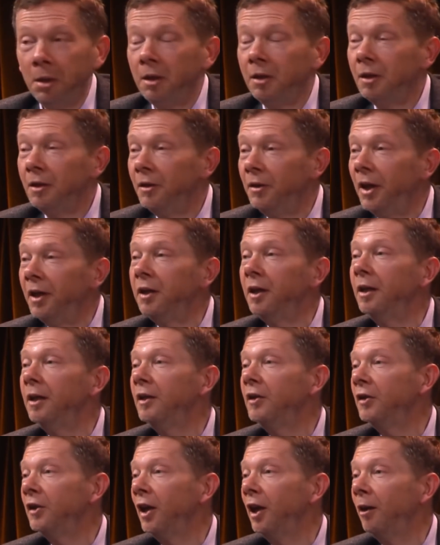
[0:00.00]
that in
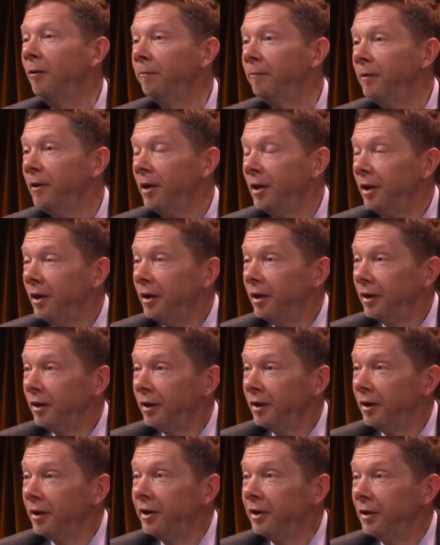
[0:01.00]
itself
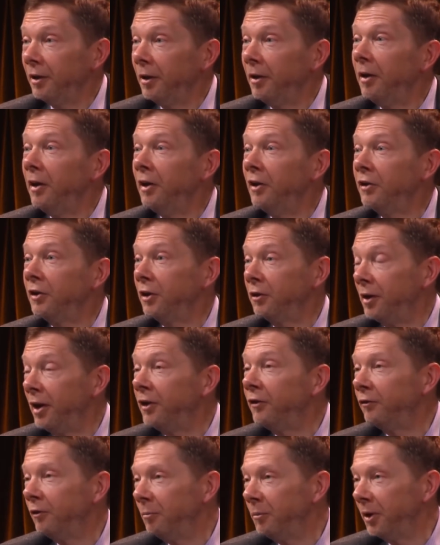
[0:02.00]
is a
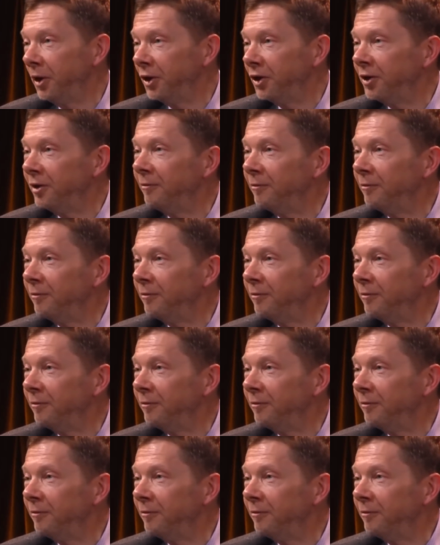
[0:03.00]
transformation of